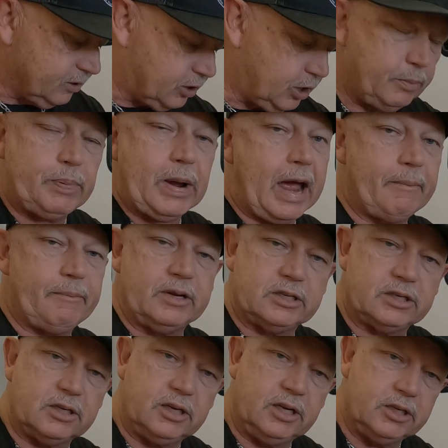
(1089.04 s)
CPAP
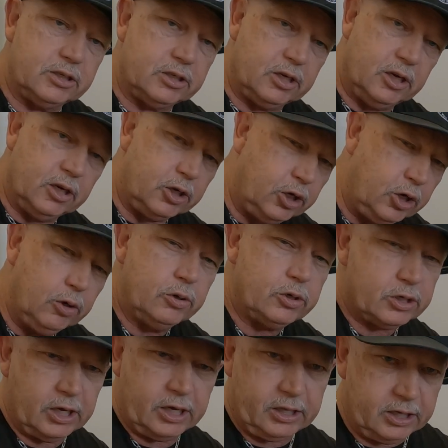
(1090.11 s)
is a
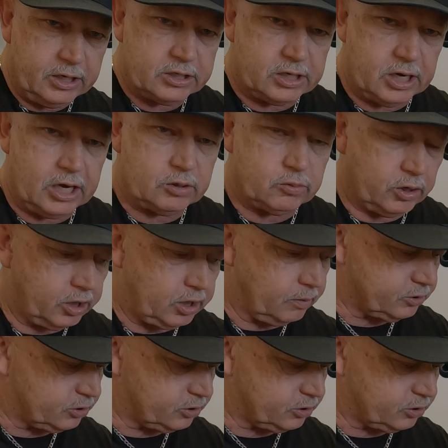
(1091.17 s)
huge thing these days when it